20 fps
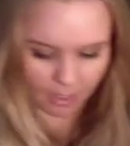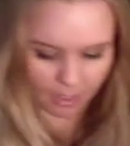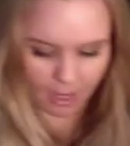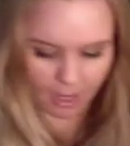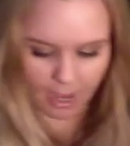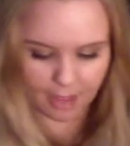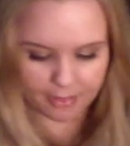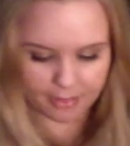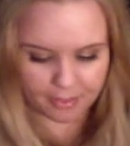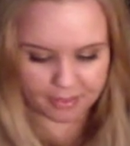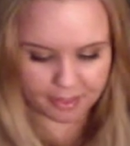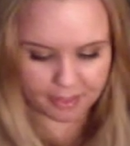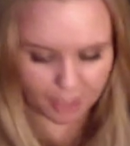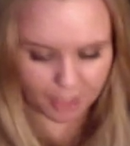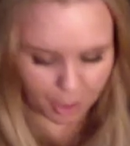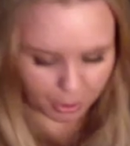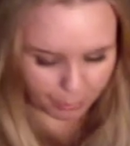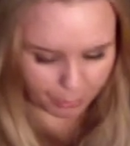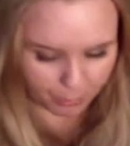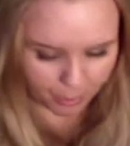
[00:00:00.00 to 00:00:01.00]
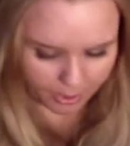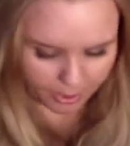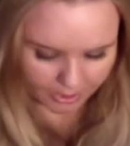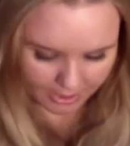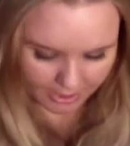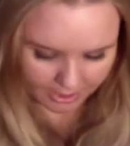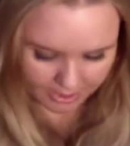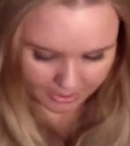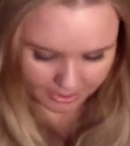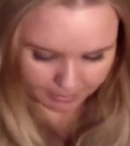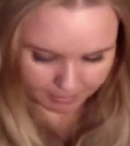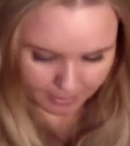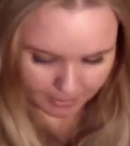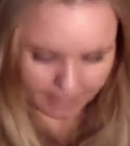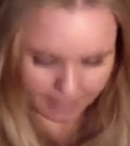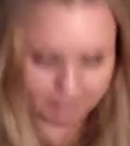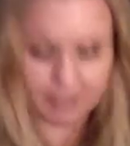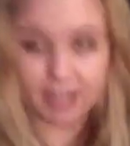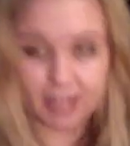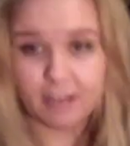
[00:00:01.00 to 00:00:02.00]
And then the other one is by
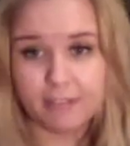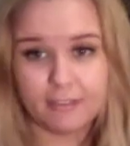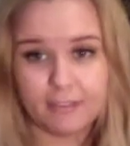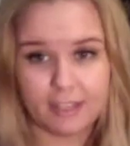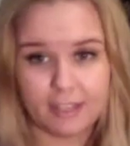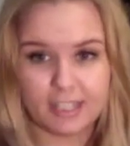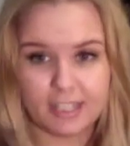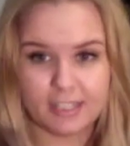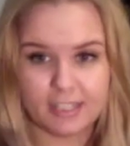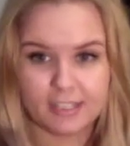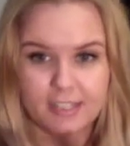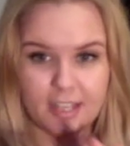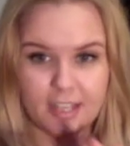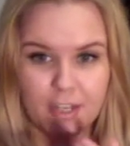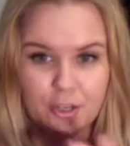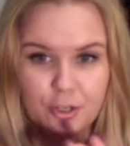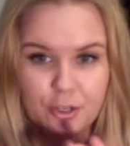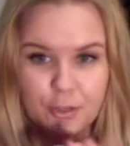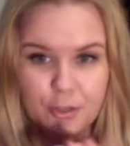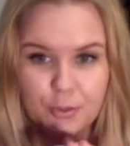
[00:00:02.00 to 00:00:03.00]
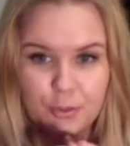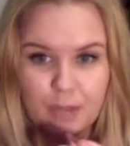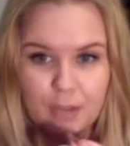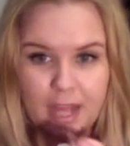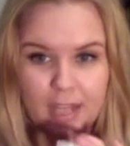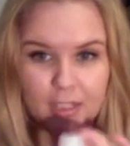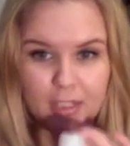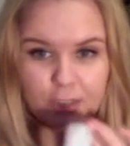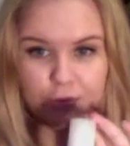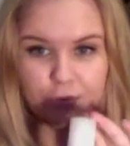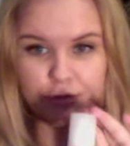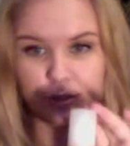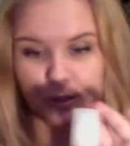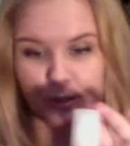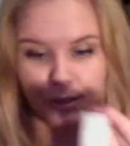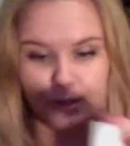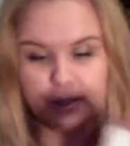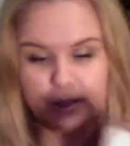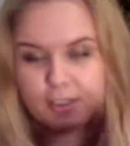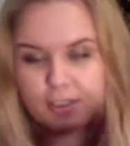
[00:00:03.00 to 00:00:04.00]
Benefit, and it's their new Hello
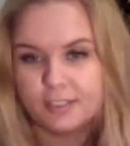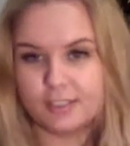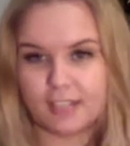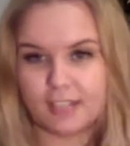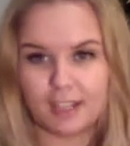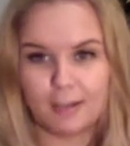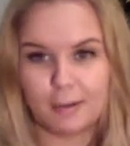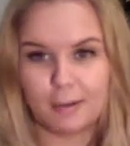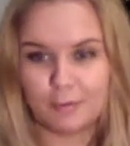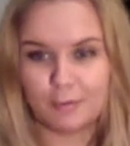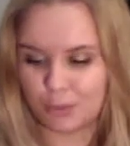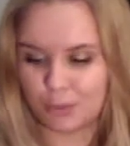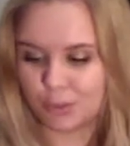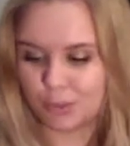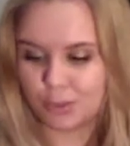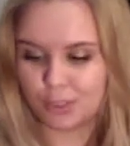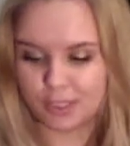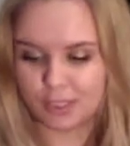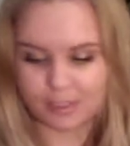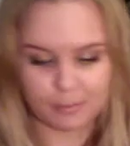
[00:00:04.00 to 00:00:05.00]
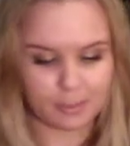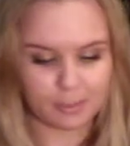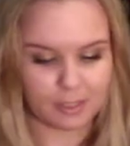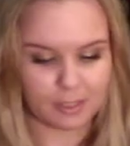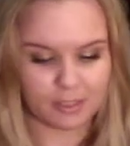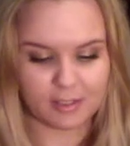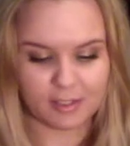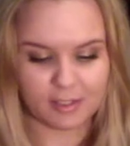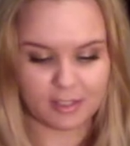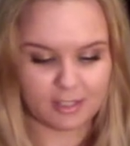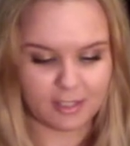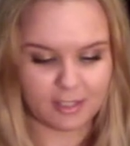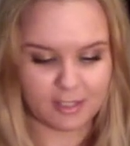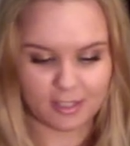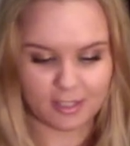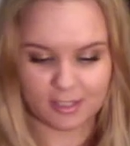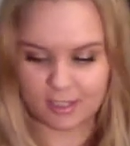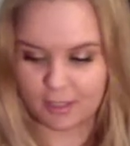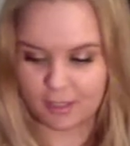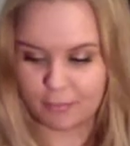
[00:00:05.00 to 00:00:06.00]
Flawless. I have to do this because they did
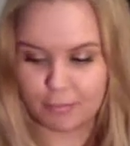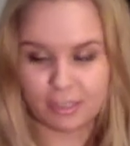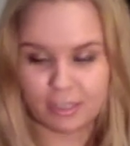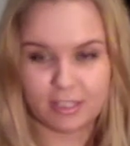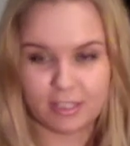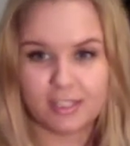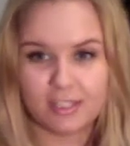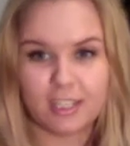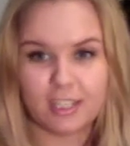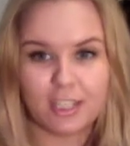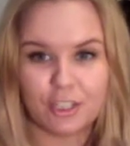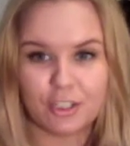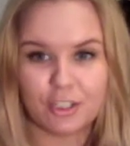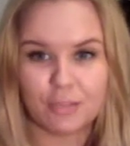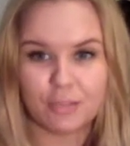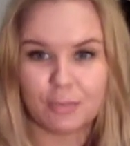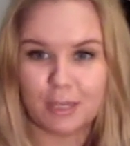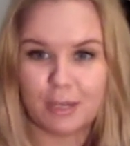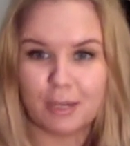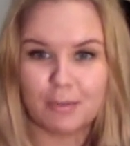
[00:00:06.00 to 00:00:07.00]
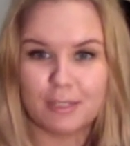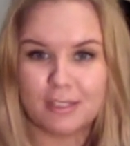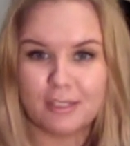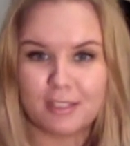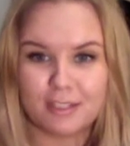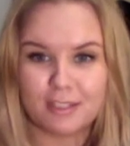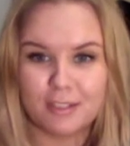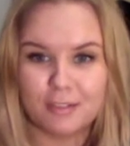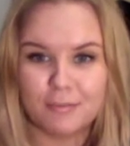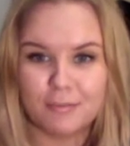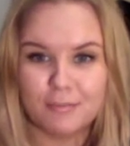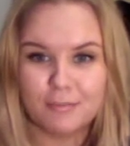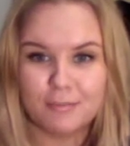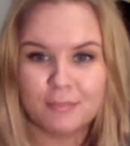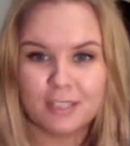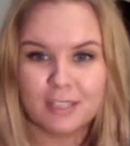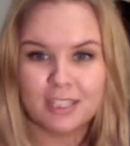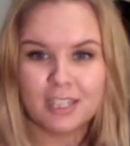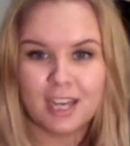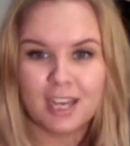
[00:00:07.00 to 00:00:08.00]
this in the presentation when I went to the
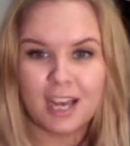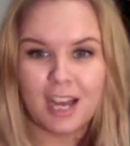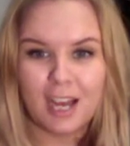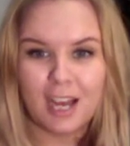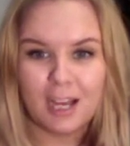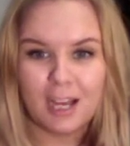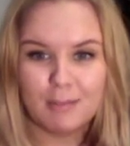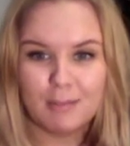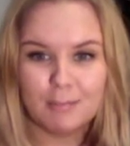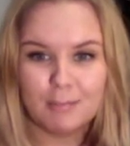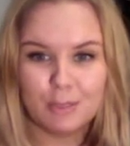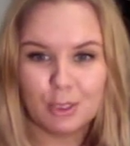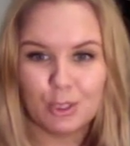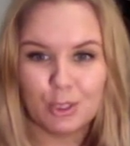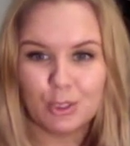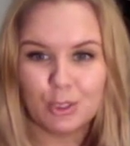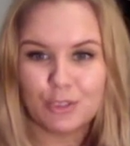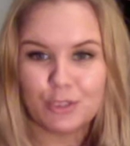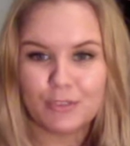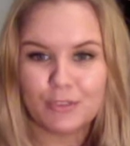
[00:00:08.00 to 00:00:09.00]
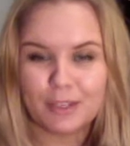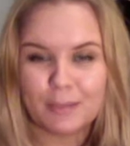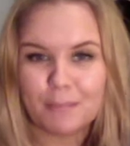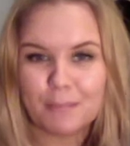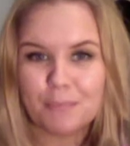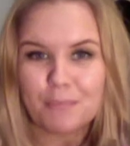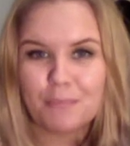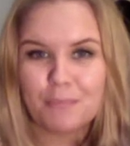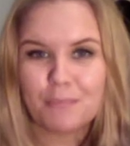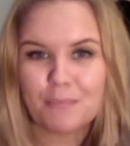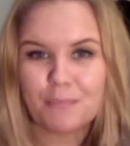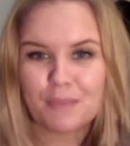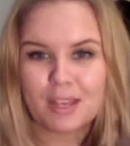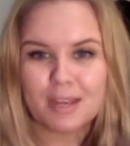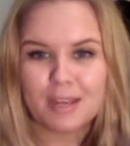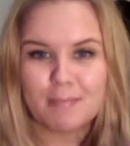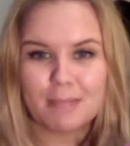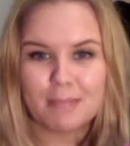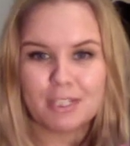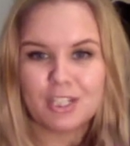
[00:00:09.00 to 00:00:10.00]
launch of it
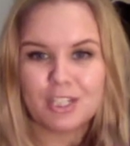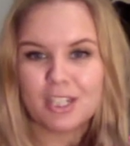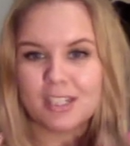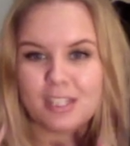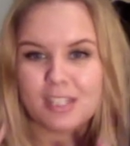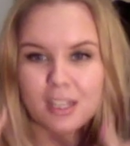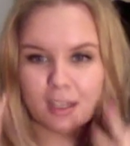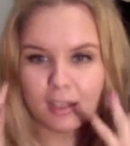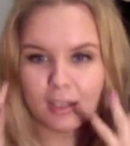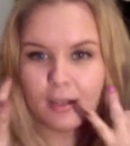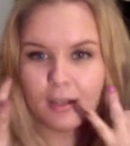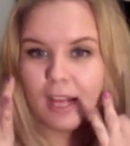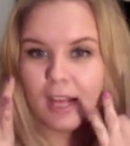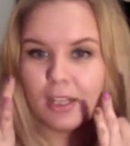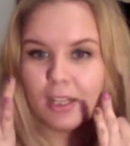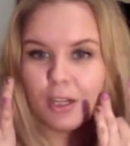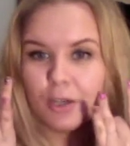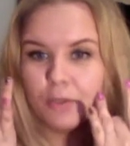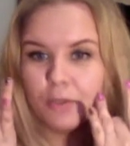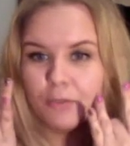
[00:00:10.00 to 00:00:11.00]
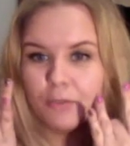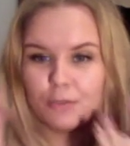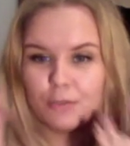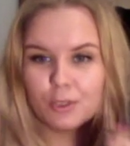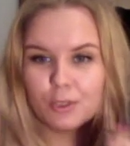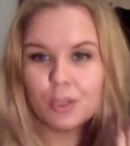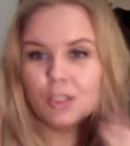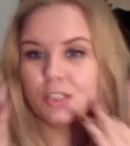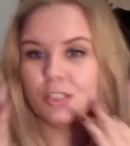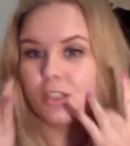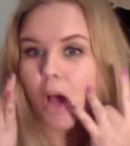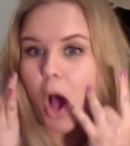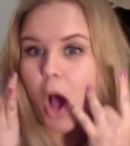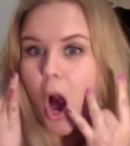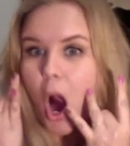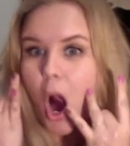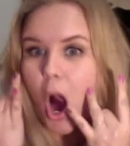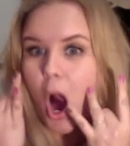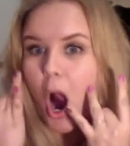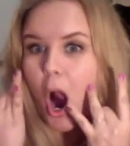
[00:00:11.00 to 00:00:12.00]
in Manchester. Hello Flawless.
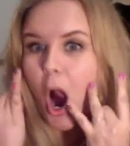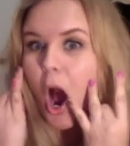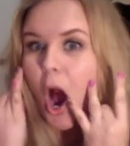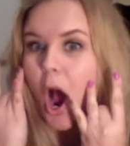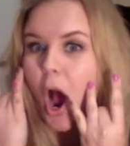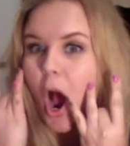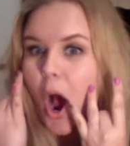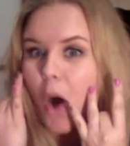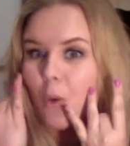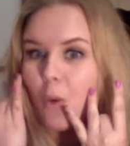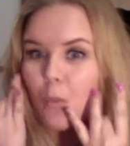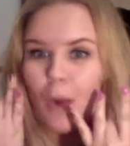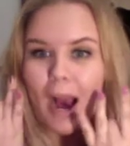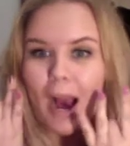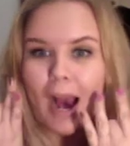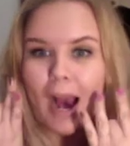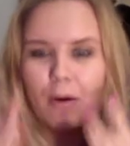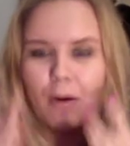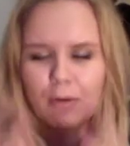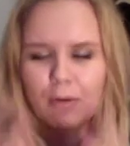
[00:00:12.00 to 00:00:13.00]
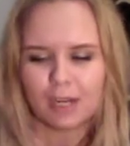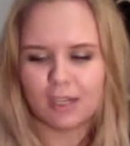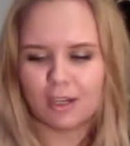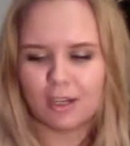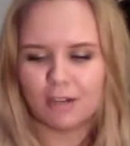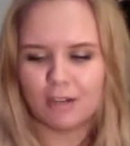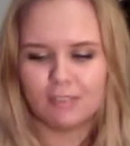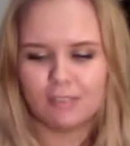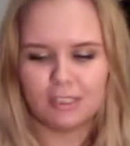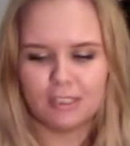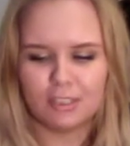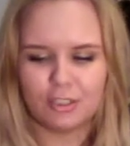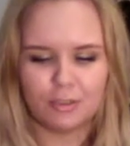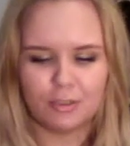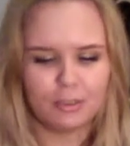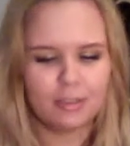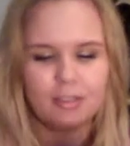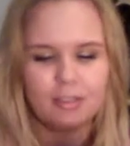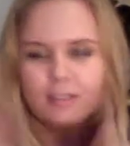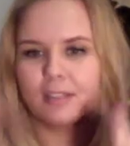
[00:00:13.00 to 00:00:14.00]
Wow, I can't really do
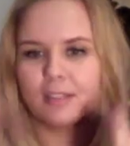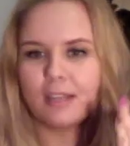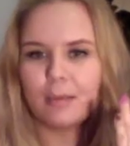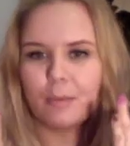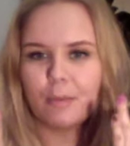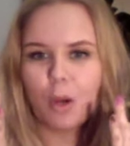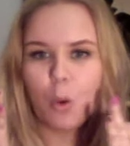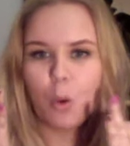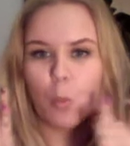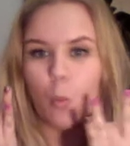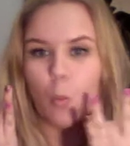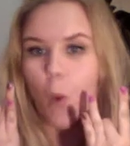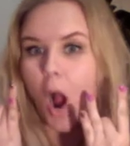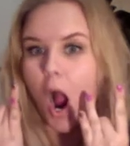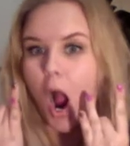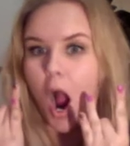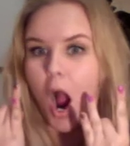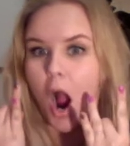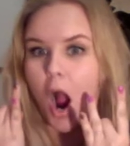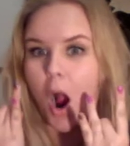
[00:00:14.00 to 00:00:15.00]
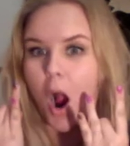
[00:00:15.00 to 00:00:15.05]
it in this camera. Wow.